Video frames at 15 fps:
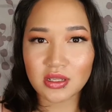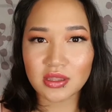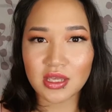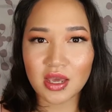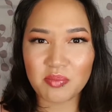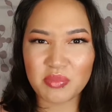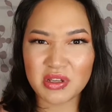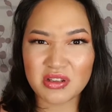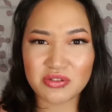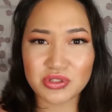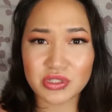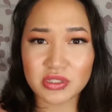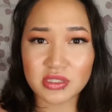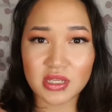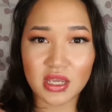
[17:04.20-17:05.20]
like that, but it was
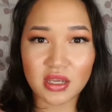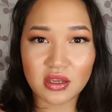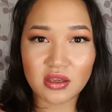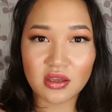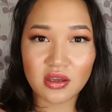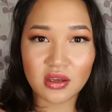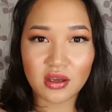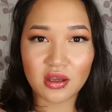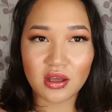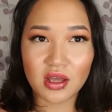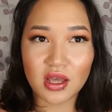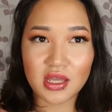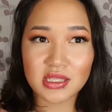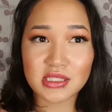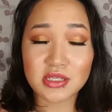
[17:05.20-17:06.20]
just like,
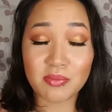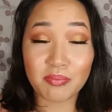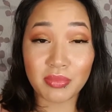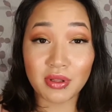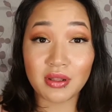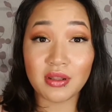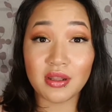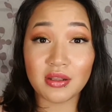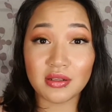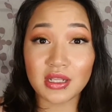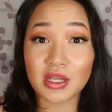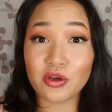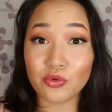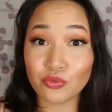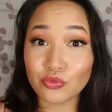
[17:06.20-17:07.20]
it's a
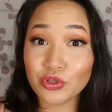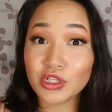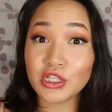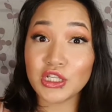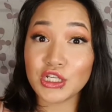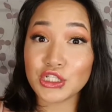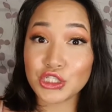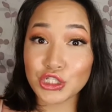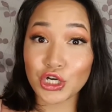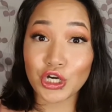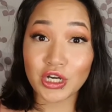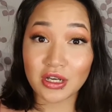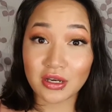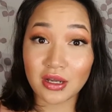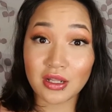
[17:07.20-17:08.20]
really
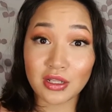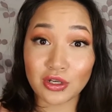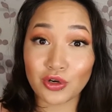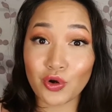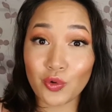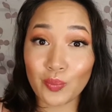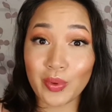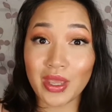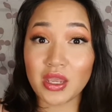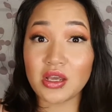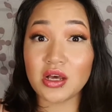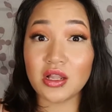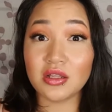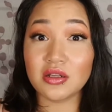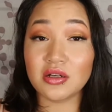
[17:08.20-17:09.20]
dark color, opaque
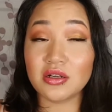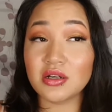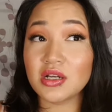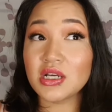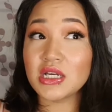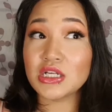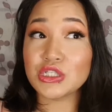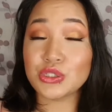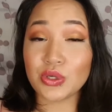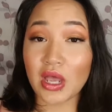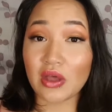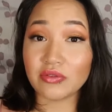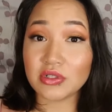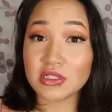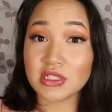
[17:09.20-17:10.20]
color, to
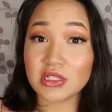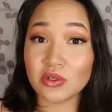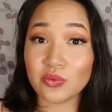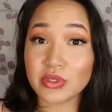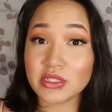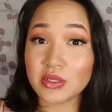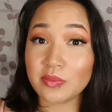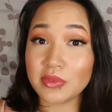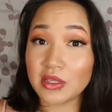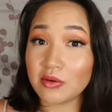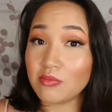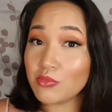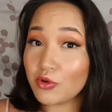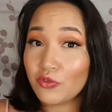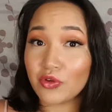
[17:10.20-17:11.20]
have to deal with
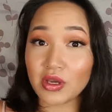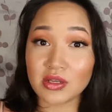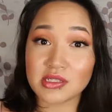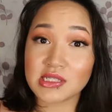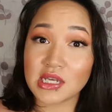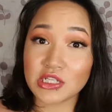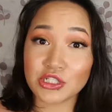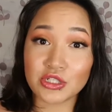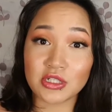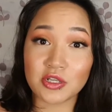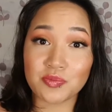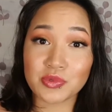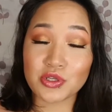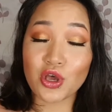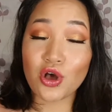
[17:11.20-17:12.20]
something moving outside your
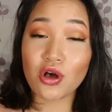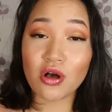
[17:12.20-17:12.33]
lips